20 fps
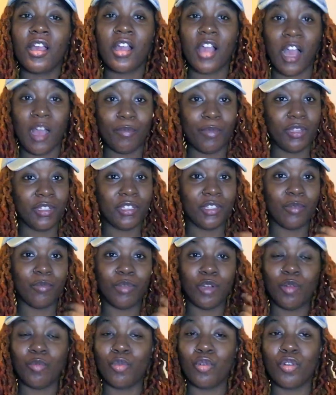comment some
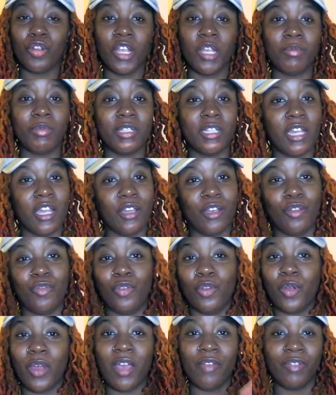purple grapes down if
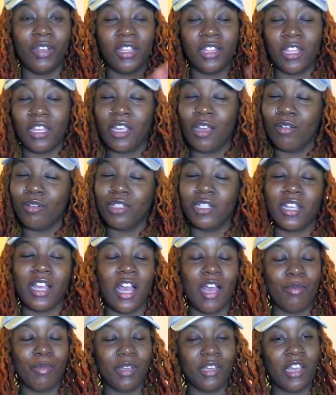you don't have anything else to
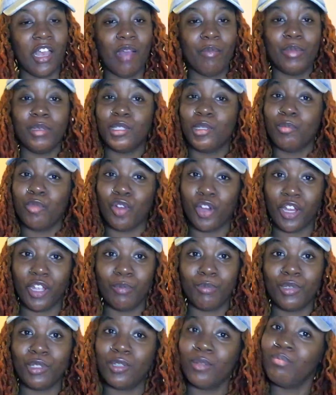comment. Comment some
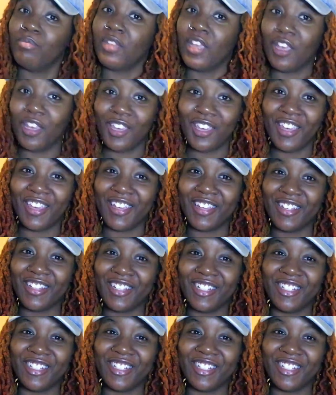grapes. Thank you.